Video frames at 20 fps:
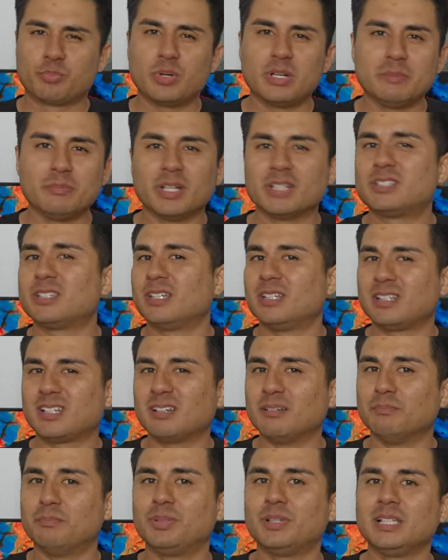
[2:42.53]
pretty much
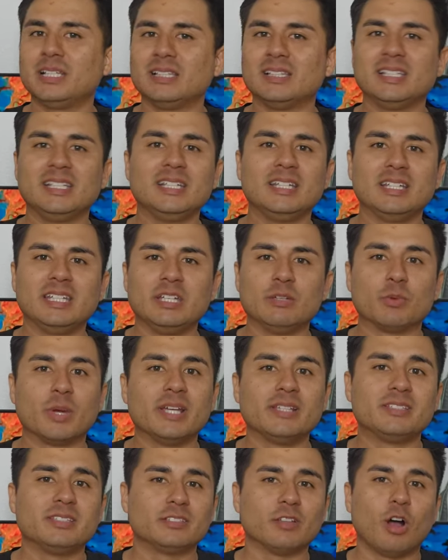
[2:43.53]
completely
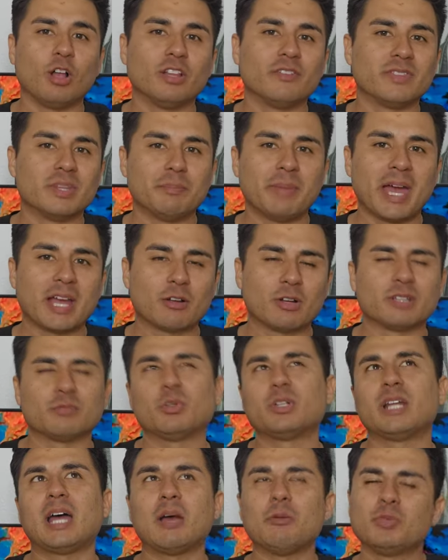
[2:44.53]
erases all of the
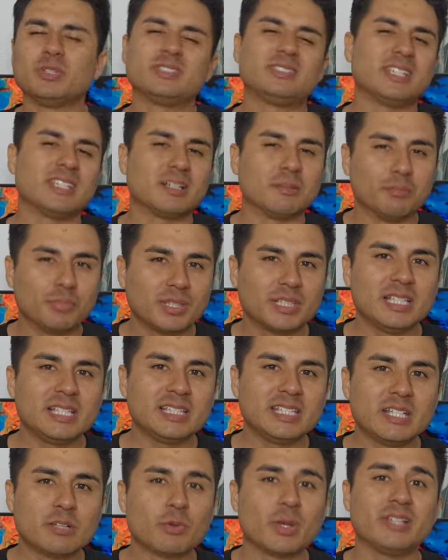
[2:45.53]
background. One, I wouldn't say
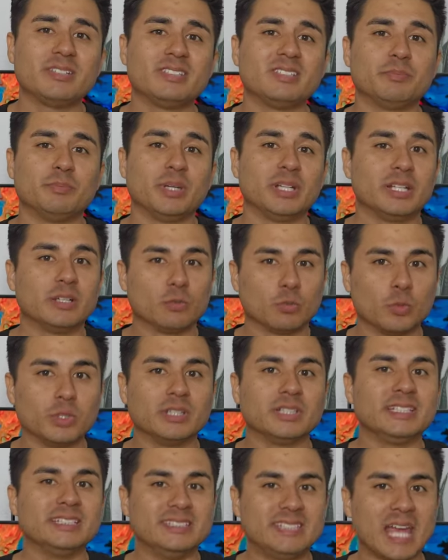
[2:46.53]
completely erases, but it
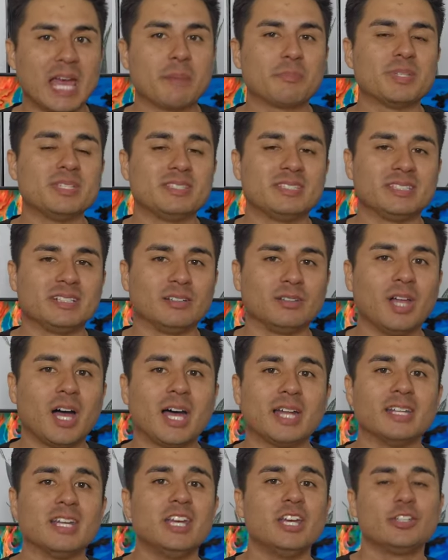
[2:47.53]
really dampens it a
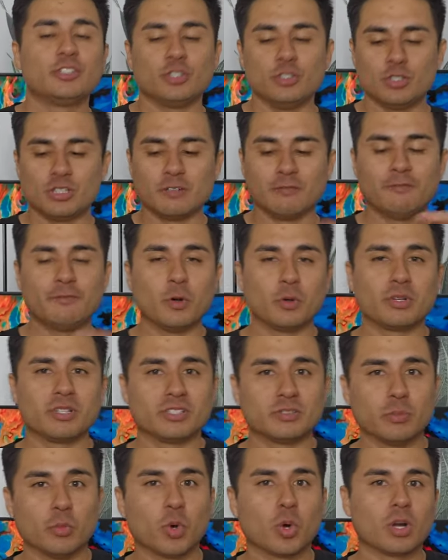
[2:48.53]
lot so you can
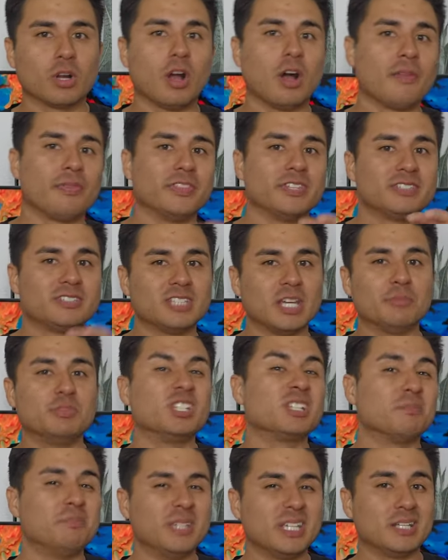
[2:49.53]
focus more on the
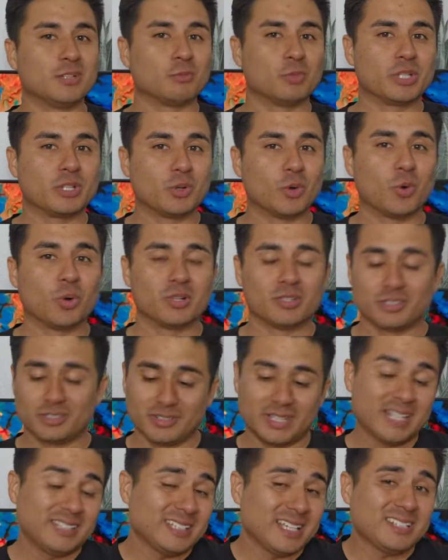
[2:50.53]
subject being recorded.
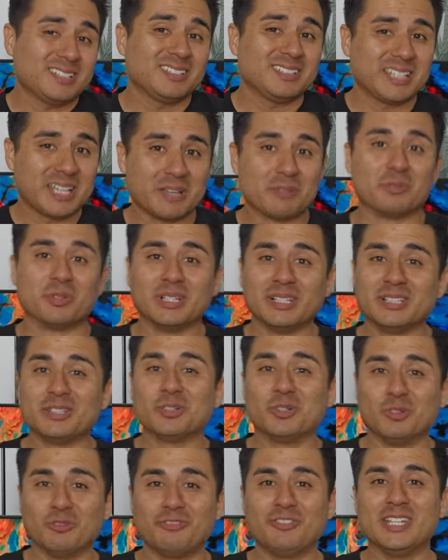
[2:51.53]
So that's actually a really
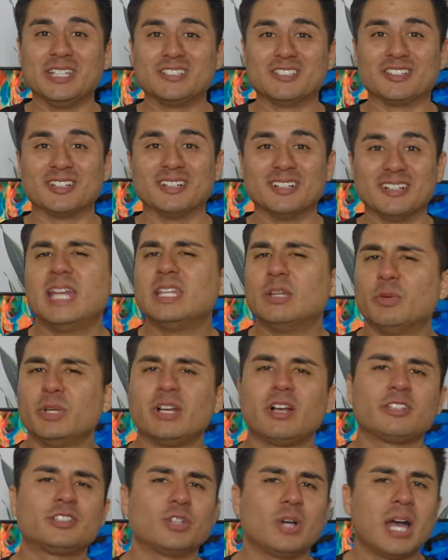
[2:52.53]
cool feature. And then we
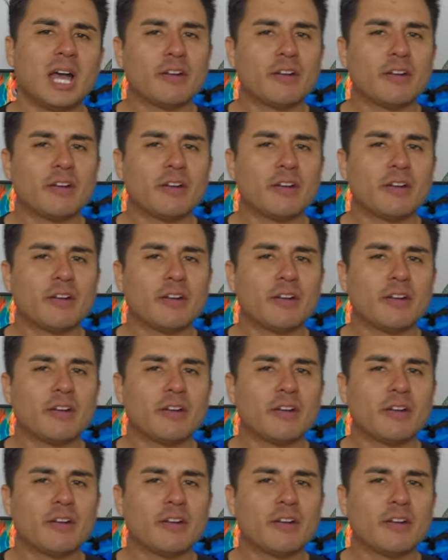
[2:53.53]
also